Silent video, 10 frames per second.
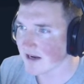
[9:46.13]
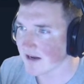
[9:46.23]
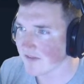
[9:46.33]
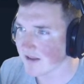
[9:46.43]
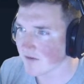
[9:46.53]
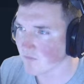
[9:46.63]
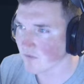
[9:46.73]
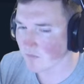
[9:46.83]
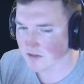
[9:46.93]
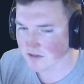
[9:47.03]
And then
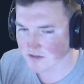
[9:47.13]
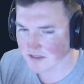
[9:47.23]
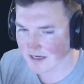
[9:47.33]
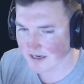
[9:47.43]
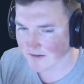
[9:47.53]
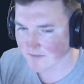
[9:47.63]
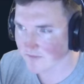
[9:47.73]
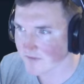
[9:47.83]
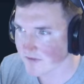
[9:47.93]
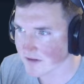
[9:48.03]
we want to say
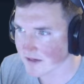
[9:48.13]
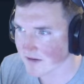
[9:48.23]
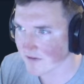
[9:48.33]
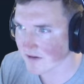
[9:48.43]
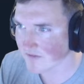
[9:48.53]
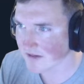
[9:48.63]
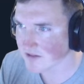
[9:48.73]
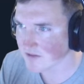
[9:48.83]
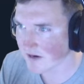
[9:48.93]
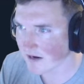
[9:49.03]
get rid of
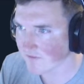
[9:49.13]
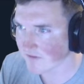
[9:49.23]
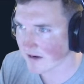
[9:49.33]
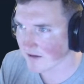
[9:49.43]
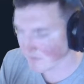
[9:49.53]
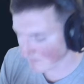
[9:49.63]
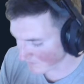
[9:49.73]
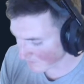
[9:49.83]
into out file